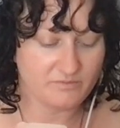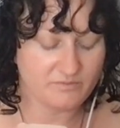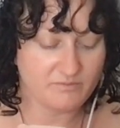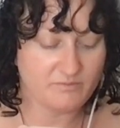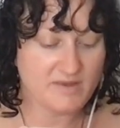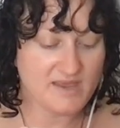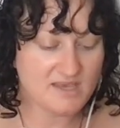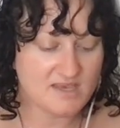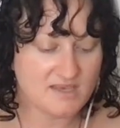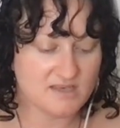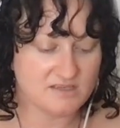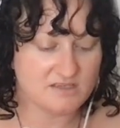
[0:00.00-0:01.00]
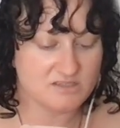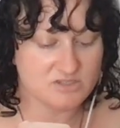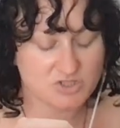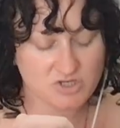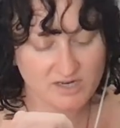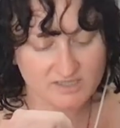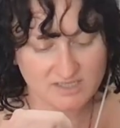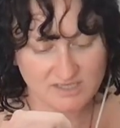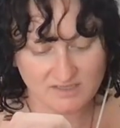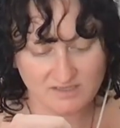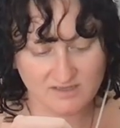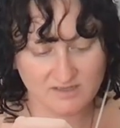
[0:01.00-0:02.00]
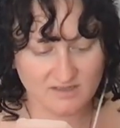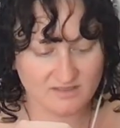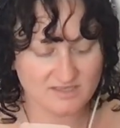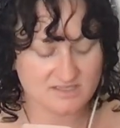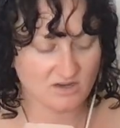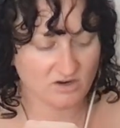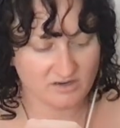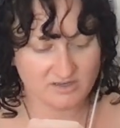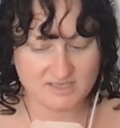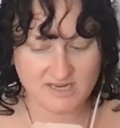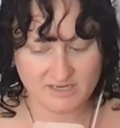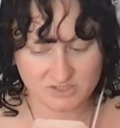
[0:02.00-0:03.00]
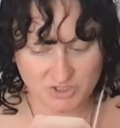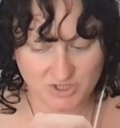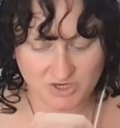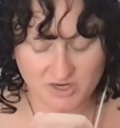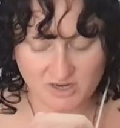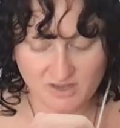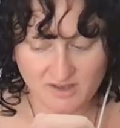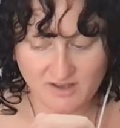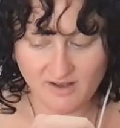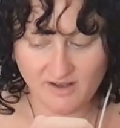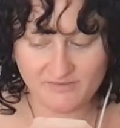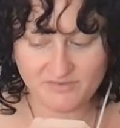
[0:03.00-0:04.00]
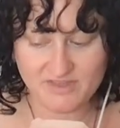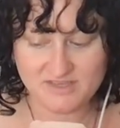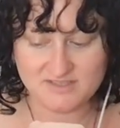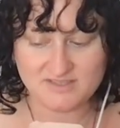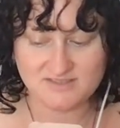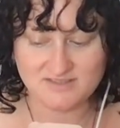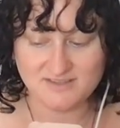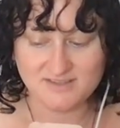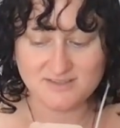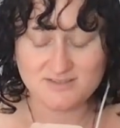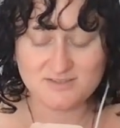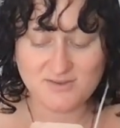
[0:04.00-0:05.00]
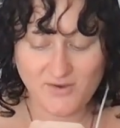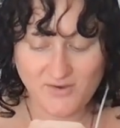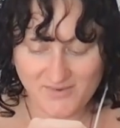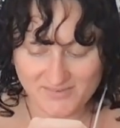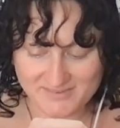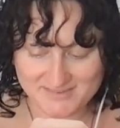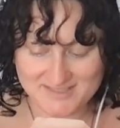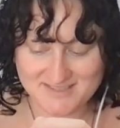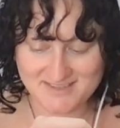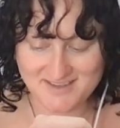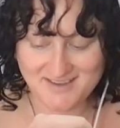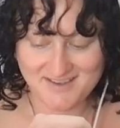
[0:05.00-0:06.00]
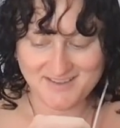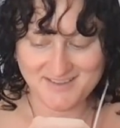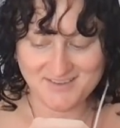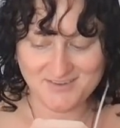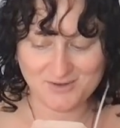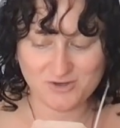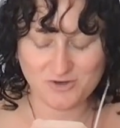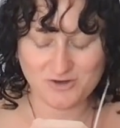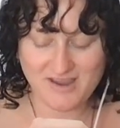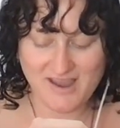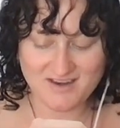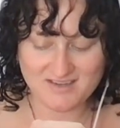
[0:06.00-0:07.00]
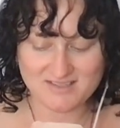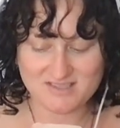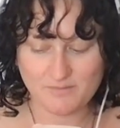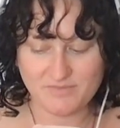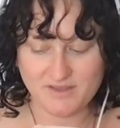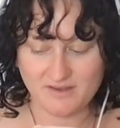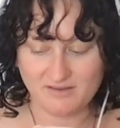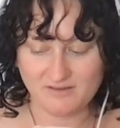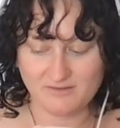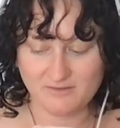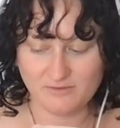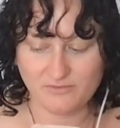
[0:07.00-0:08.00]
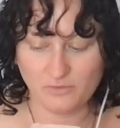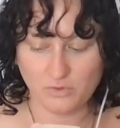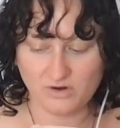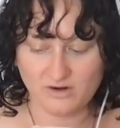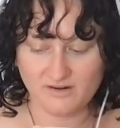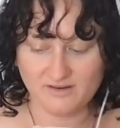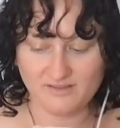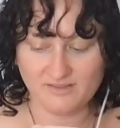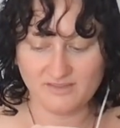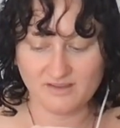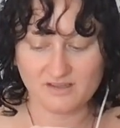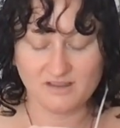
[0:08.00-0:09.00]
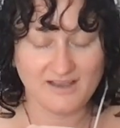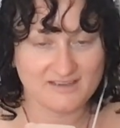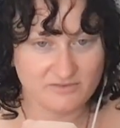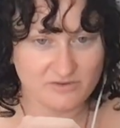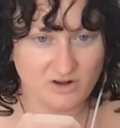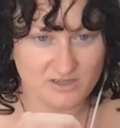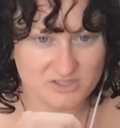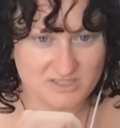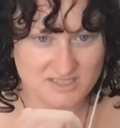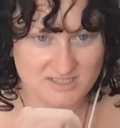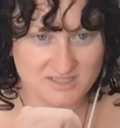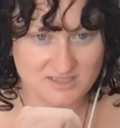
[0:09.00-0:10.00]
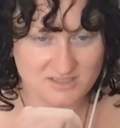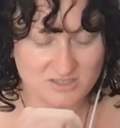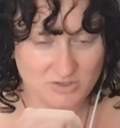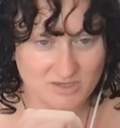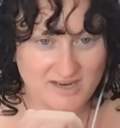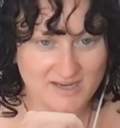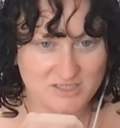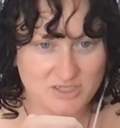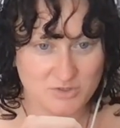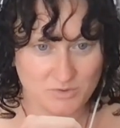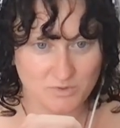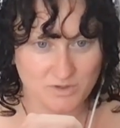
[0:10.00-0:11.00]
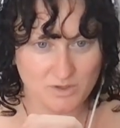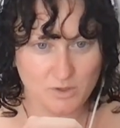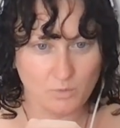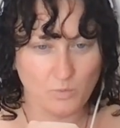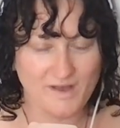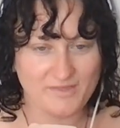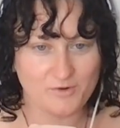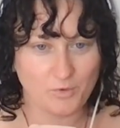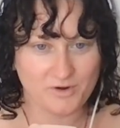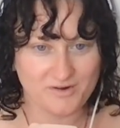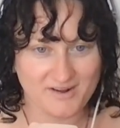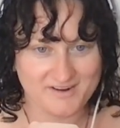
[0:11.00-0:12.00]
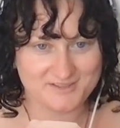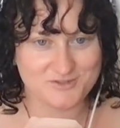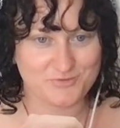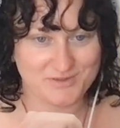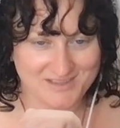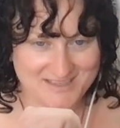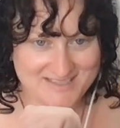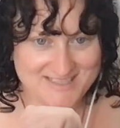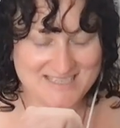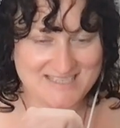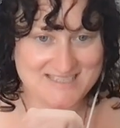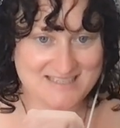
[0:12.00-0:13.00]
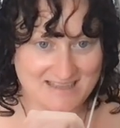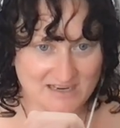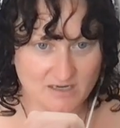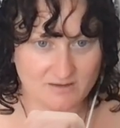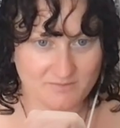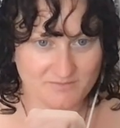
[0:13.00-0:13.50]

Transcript: making and constructing this architecture of these songs, you're creating something for the collective consciousness to connect to. Whether or not it's released, it's there.